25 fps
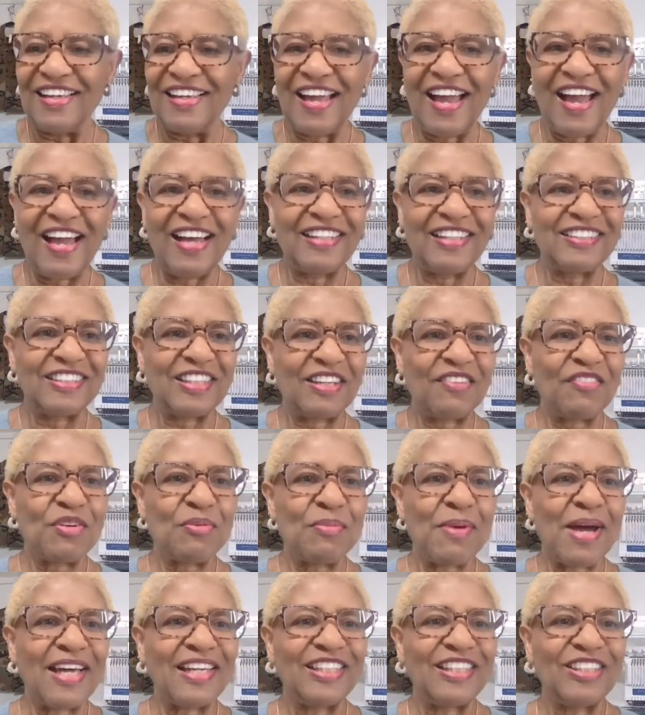How's
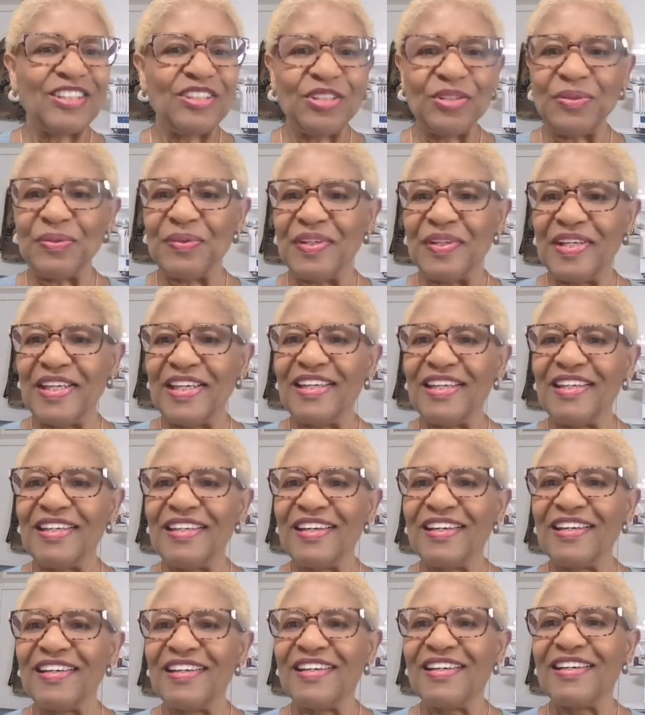everybody doing?
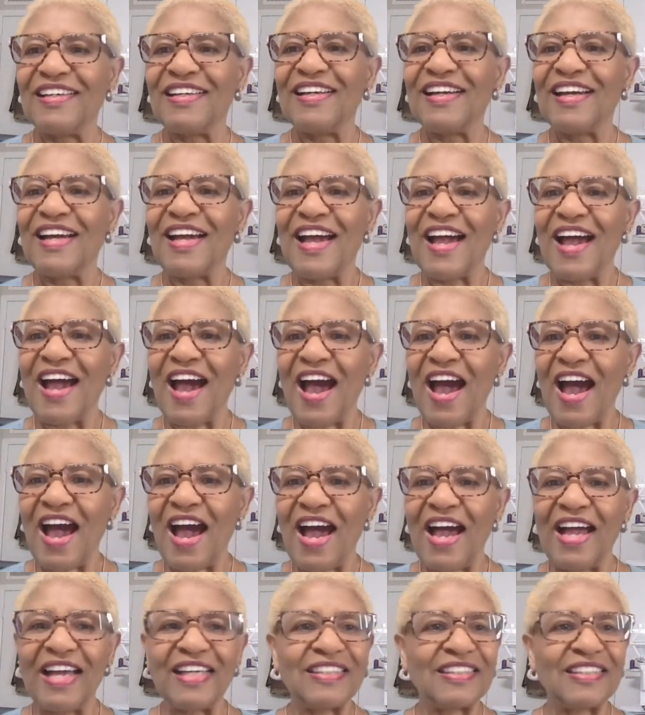
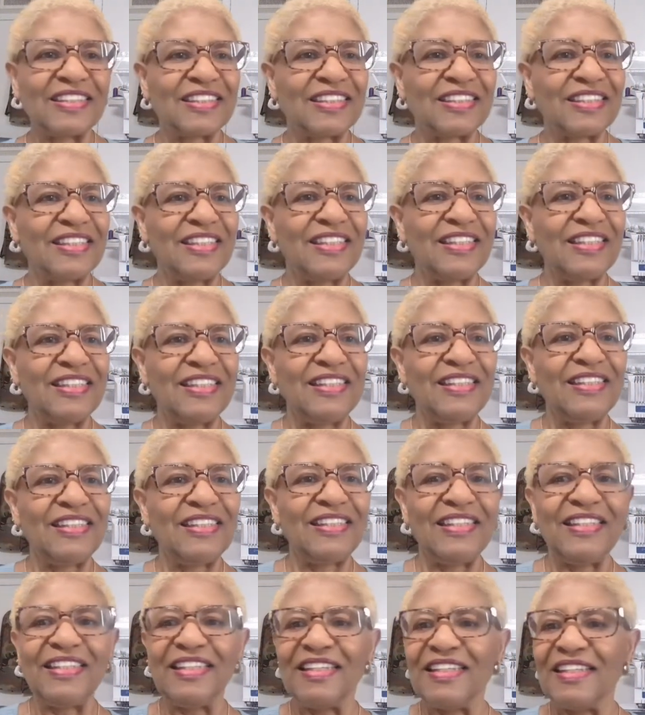I
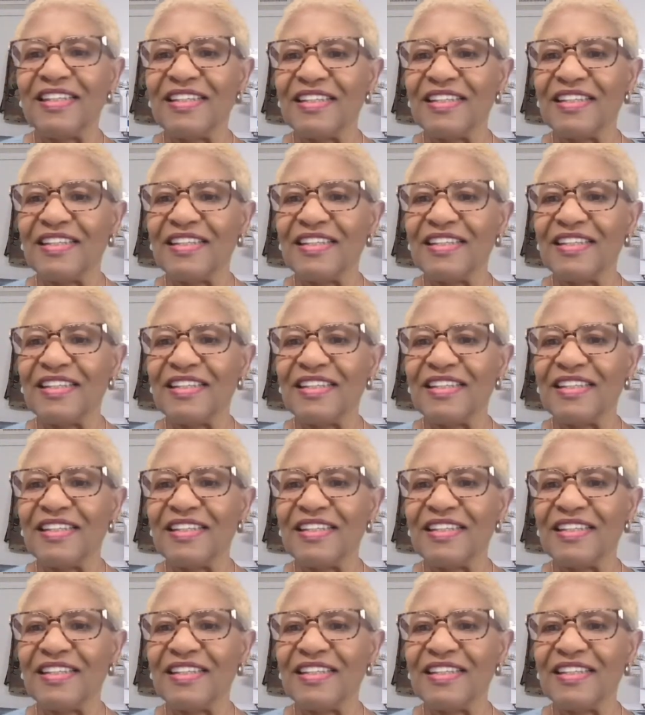see